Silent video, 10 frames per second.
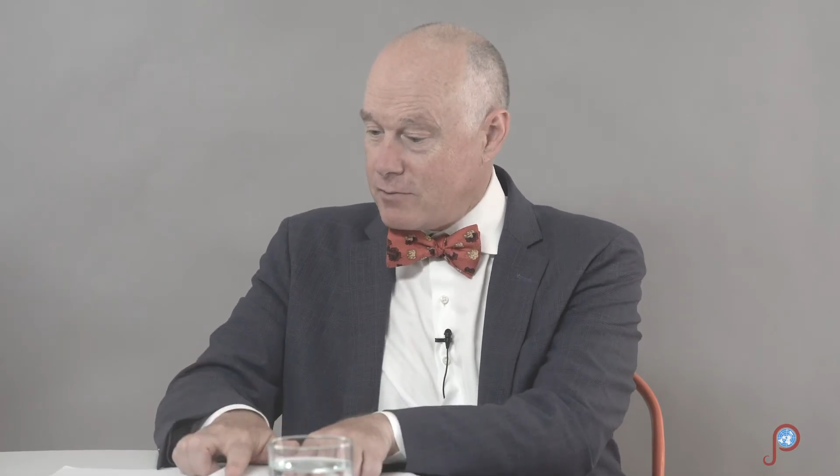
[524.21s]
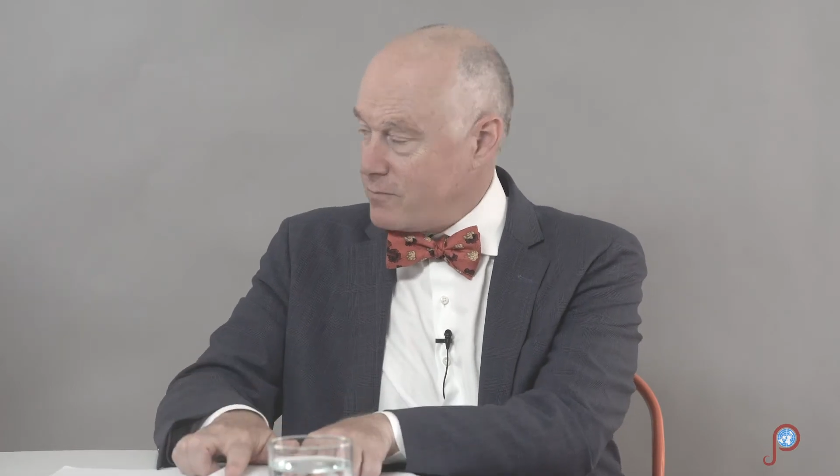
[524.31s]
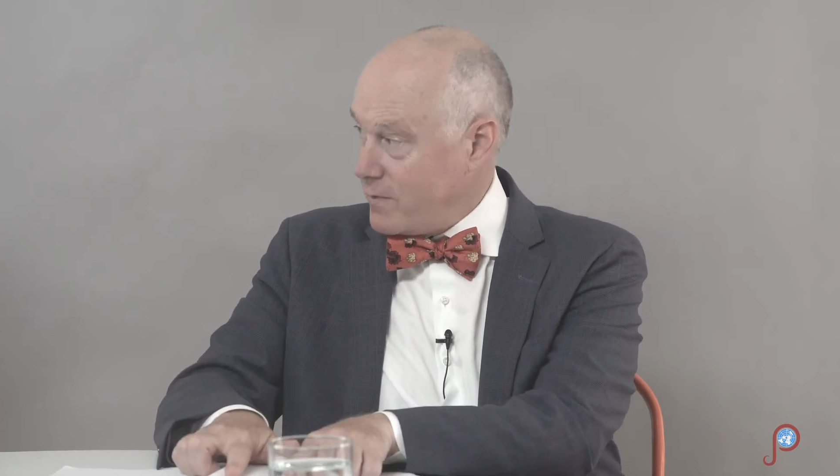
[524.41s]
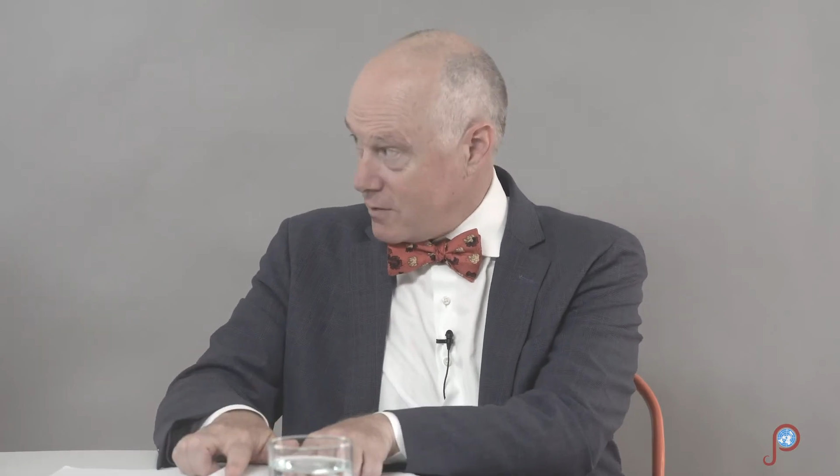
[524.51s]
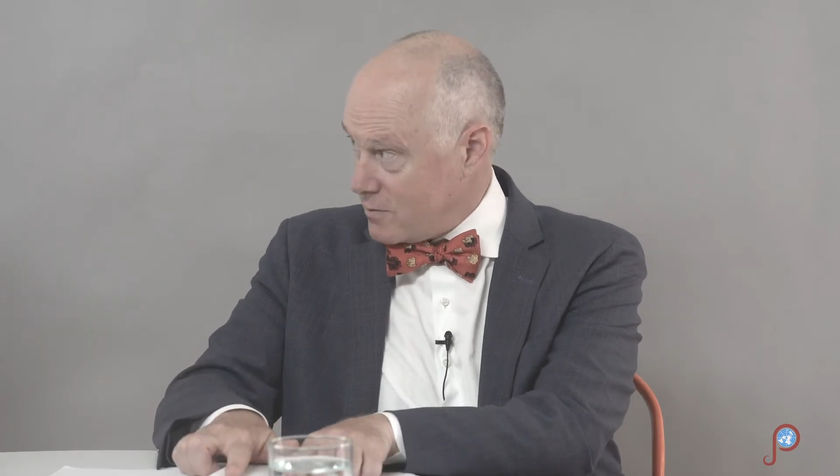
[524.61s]
their
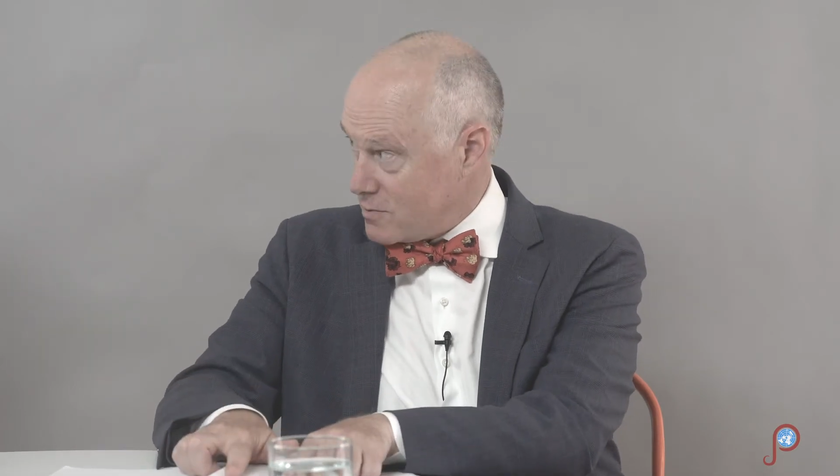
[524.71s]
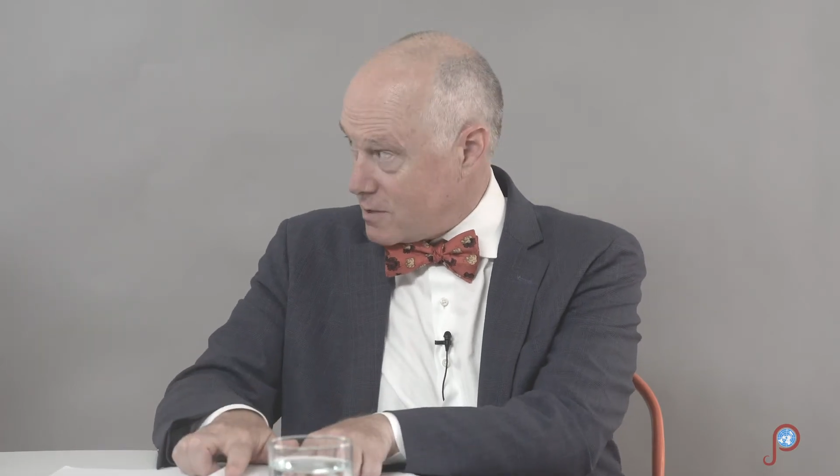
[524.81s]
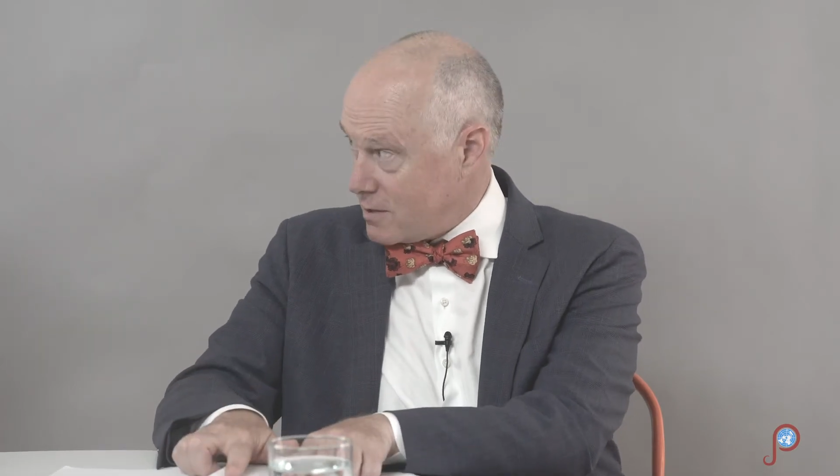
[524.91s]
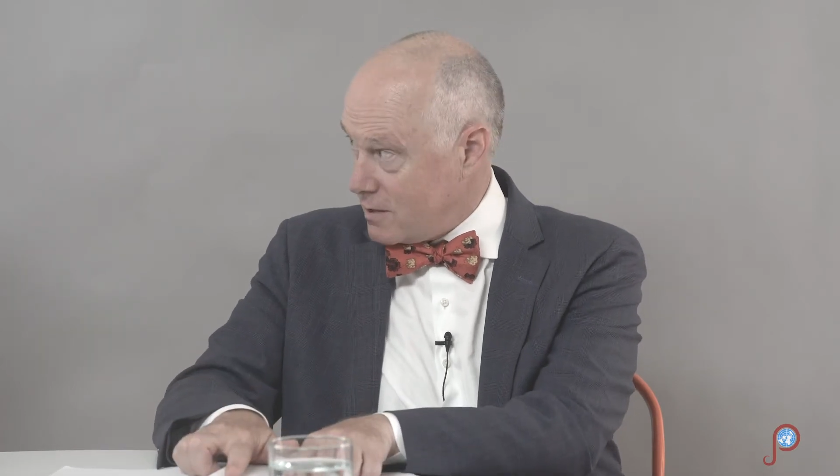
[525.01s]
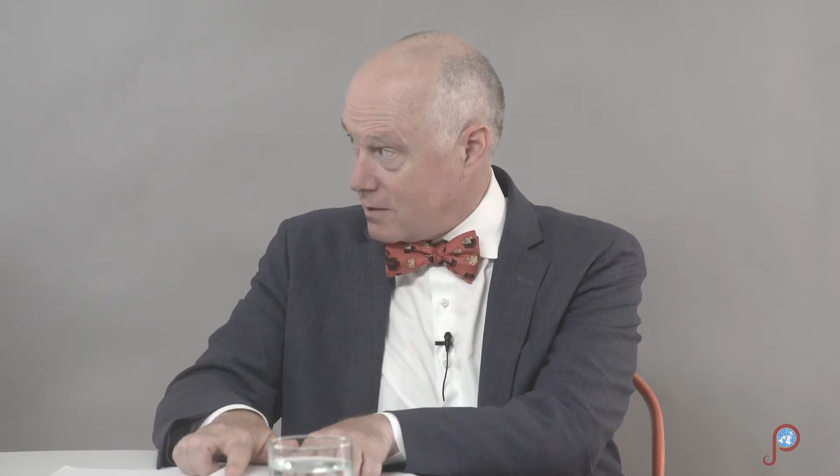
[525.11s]

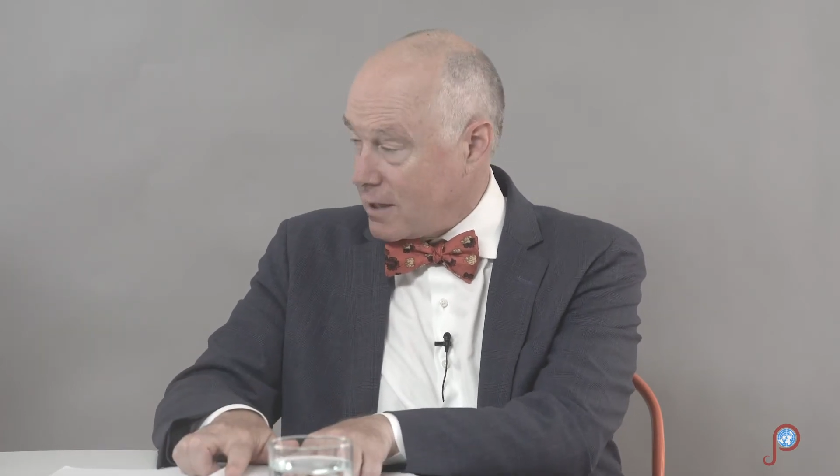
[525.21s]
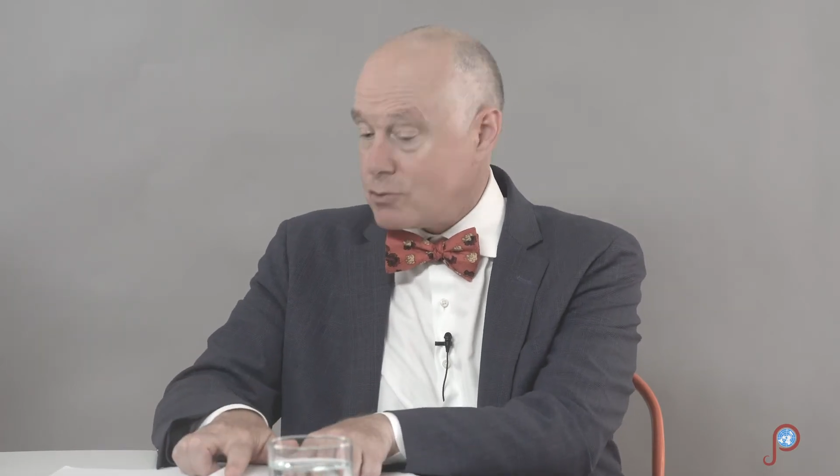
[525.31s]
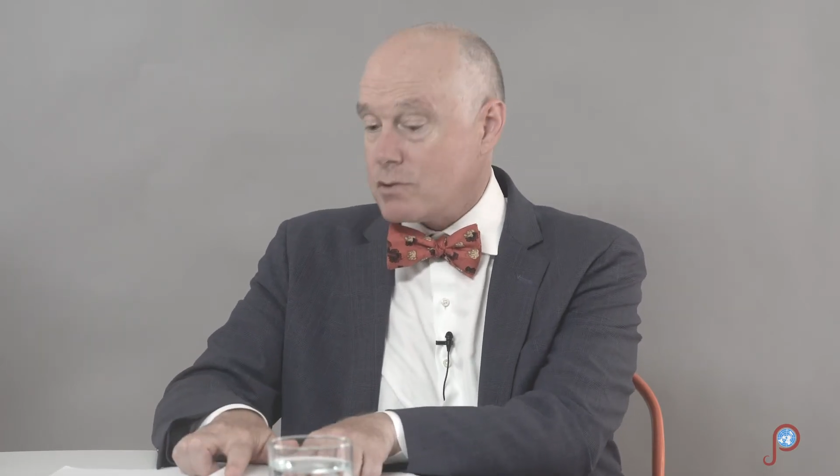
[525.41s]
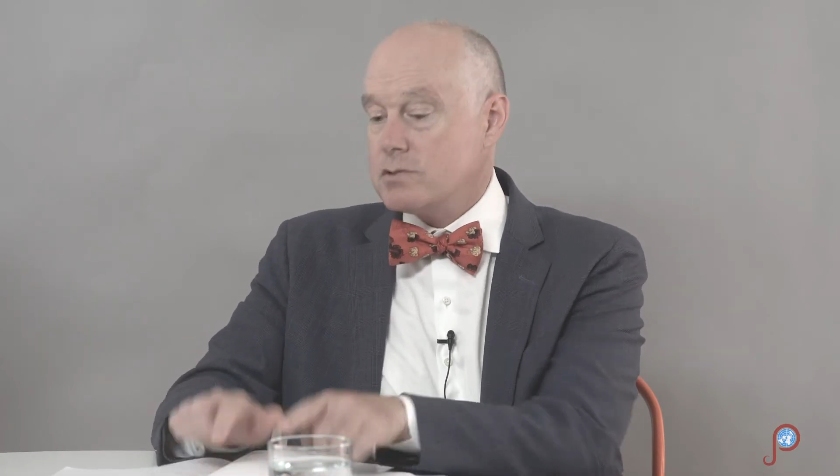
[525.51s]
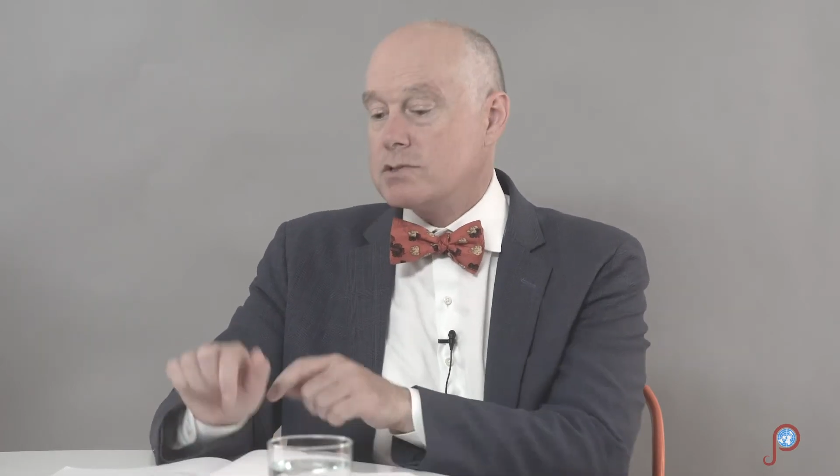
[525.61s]
fingers on the
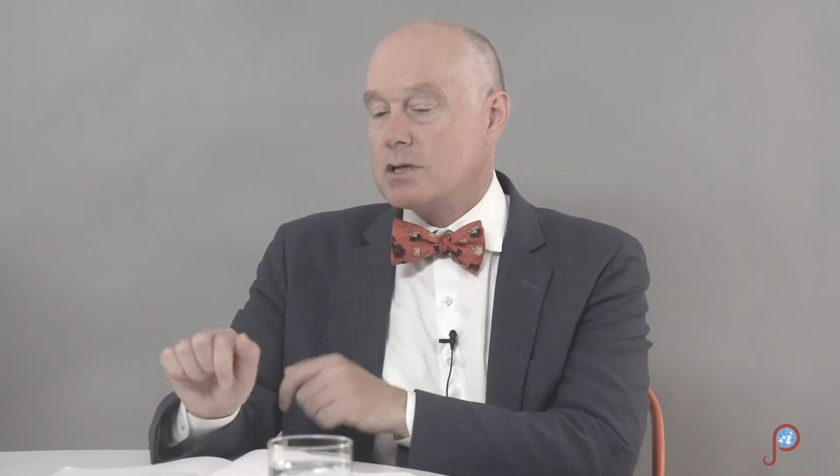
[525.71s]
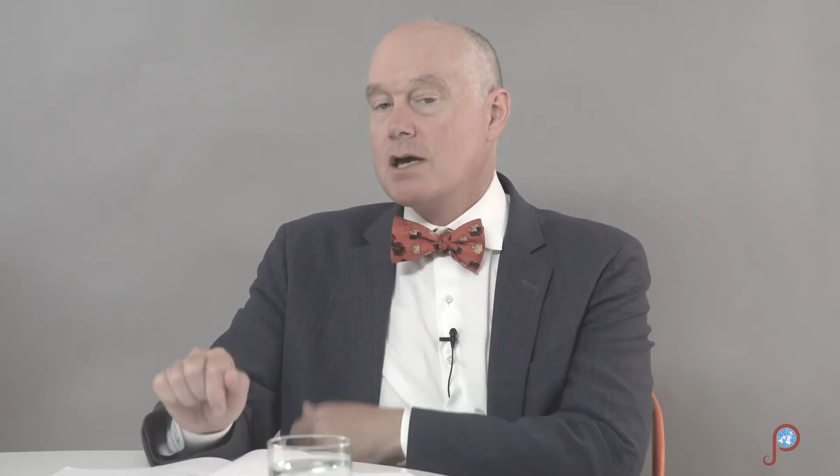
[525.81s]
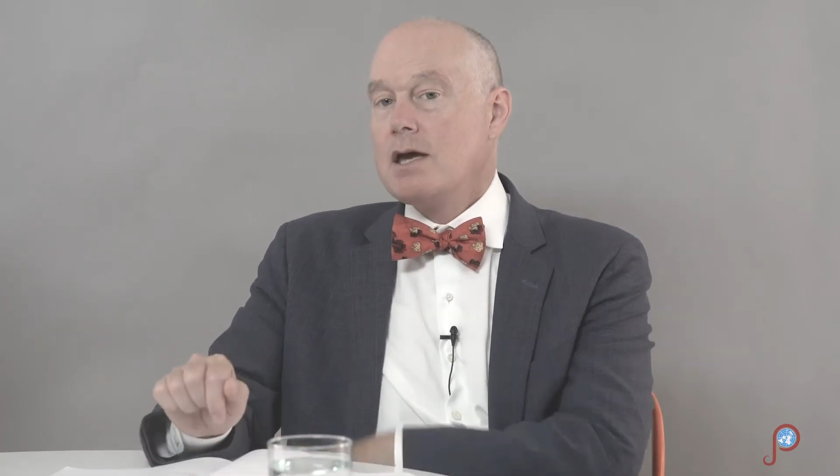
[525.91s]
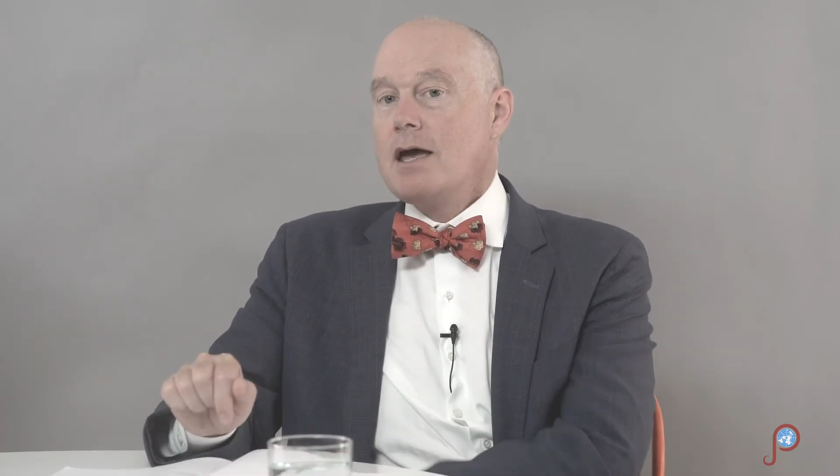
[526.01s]
electrodes